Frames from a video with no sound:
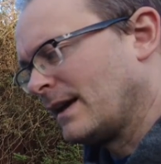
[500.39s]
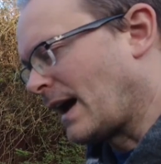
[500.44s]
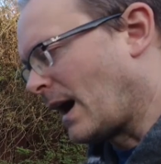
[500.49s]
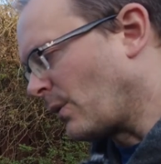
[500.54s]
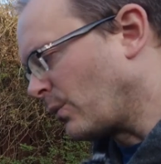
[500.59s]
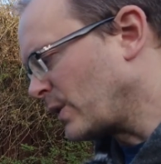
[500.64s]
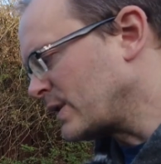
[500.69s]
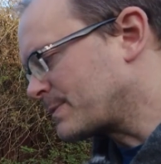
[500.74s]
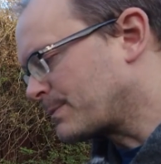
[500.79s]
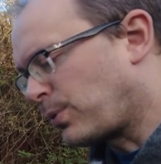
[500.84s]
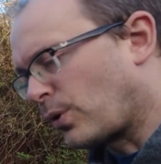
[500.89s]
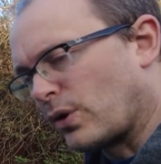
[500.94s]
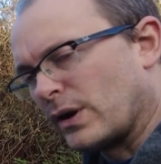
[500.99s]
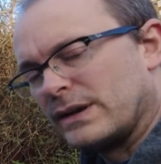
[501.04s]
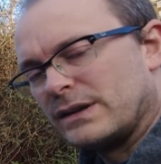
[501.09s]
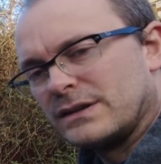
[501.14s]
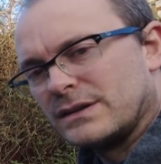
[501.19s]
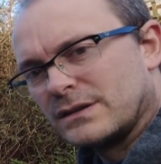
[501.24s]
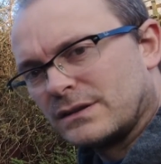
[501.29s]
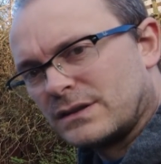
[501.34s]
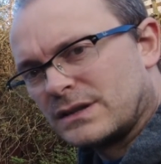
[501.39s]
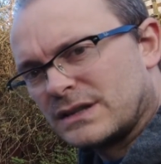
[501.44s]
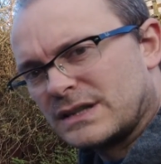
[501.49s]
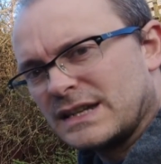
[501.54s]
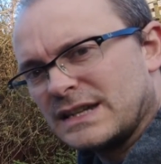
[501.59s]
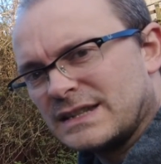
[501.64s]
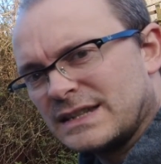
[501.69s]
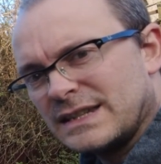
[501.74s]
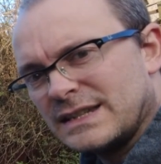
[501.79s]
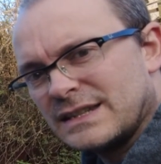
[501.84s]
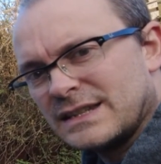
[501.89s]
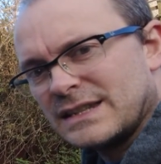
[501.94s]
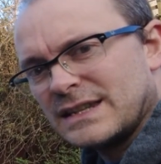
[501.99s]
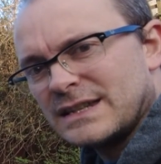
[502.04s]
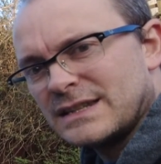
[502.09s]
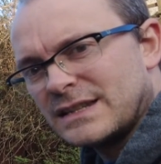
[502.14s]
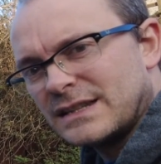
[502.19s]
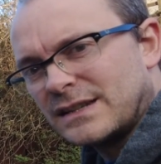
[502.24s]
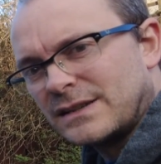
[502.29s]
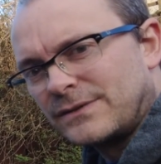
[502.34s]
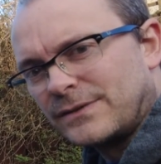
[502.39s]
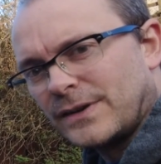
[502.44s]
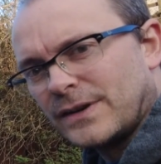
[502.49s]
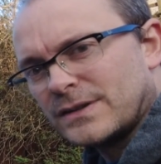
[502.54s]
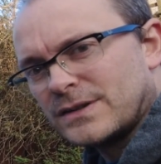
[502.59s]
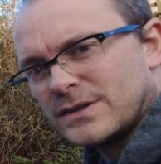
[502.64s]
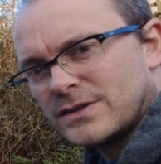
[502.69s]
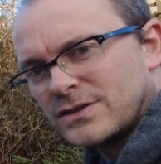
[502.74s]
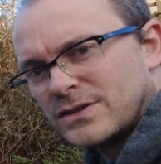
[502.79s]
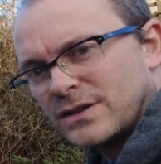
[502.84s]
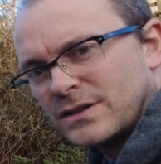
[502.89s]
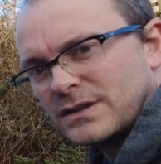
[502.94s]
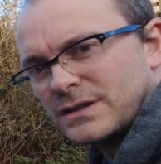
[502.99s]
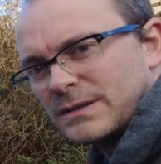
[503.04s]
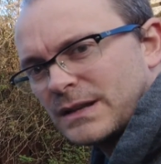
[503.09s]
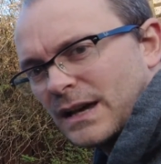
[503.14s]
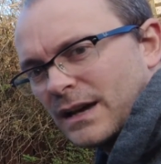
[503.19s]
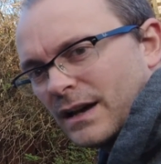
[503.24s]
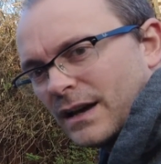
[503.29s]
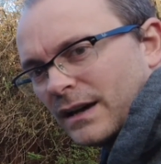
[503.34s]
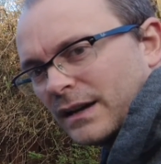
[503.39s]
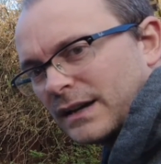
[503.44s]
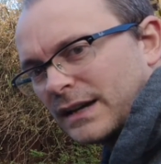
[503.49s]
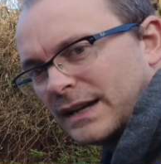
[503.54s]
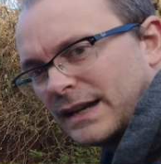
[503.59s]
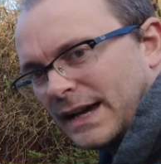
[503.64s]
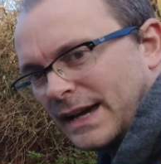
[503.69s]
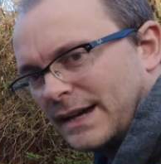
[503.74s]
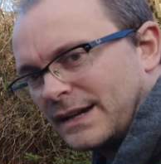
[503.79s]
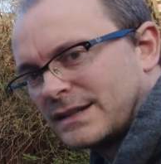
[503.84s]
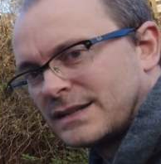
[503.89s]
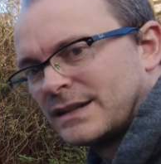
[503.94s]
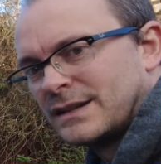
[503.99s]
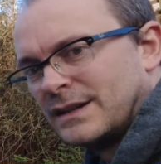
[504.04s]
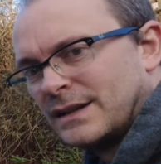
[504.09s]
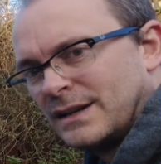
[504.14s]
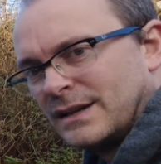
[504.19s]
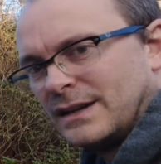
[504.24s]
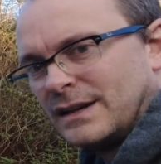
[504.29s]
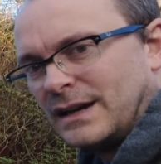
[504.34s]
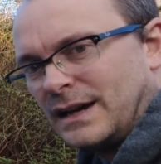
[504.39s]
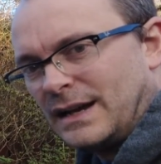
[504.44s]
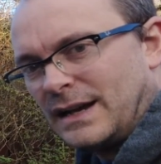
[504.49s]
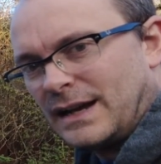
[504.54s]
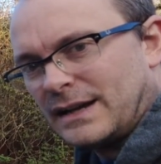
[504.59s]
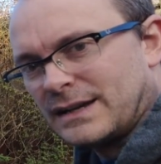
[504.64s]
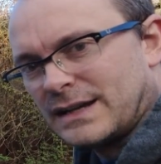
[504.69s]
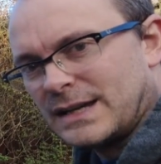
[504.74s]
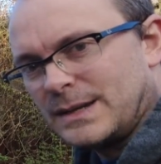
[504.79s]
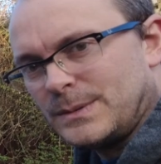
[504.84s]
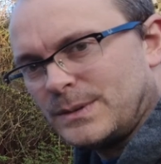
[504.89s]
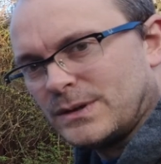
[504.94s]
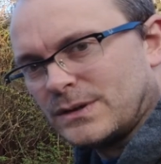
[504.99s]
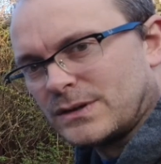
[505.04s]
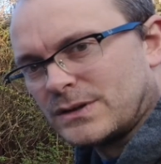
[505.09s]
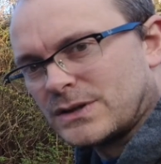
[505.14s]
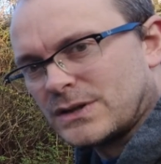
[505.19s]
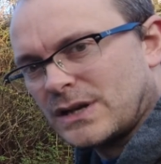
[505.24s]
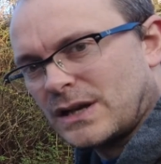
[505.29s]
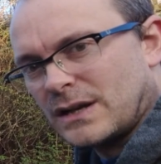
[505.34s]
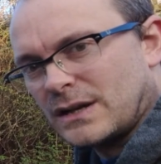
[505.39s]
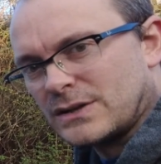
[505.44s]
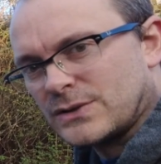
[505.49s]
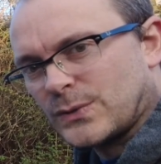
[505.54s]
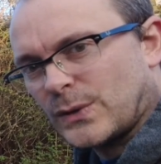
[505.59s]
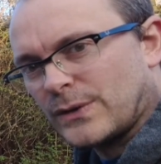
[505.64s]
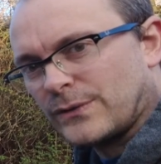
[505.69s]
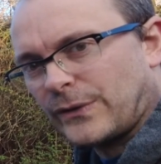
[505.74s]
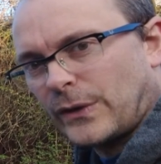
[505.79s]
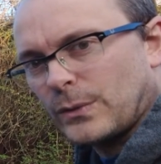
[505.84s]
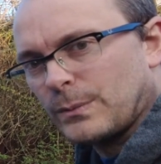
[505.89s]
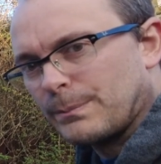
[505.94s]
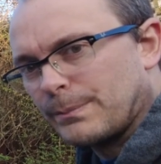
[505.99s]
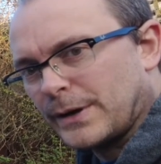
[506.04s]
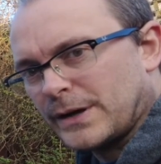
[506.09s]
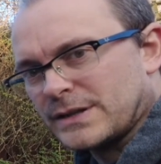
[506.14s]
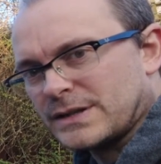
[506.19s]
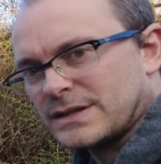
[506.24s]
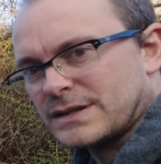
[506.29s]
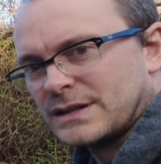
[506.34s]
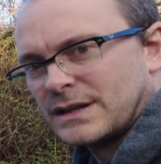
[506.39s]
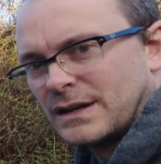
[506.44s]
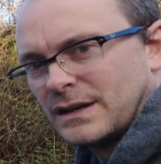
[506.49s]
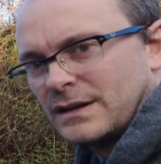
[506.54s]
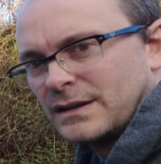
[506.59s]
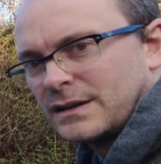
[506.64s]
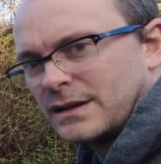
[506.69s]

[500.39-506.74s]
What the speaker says: At which point your DC to DC converter should connect and then keep your 12 volt bus